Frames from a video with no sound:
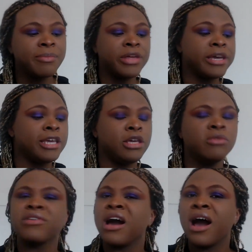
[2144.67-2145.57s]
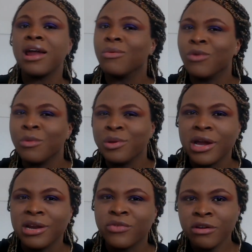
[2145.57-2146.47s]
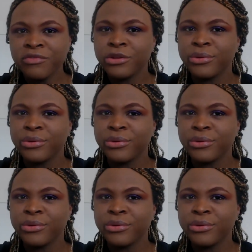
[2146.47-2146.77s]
I'm thinking, you've got a woman right in front of you